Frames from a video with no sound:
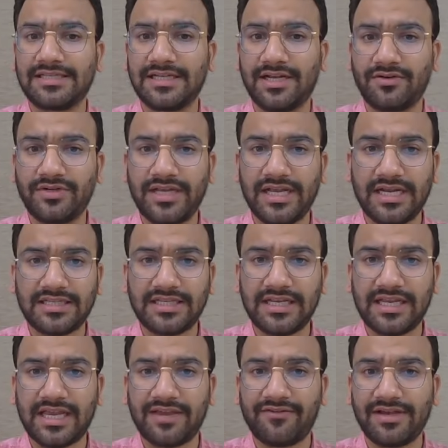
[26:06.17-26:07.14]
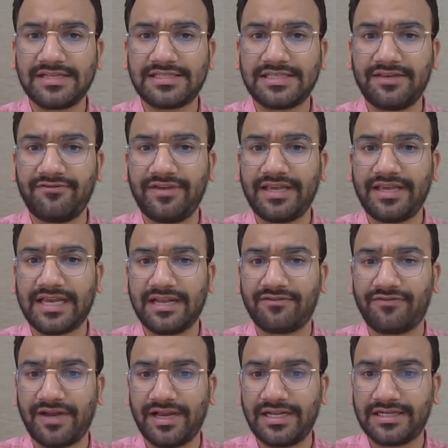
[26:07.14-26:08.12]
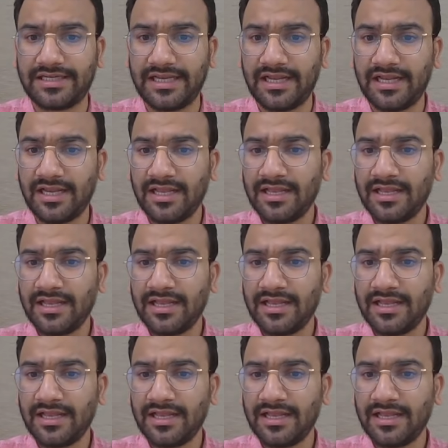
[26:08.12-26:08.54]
Now DIR3 KYC we can file till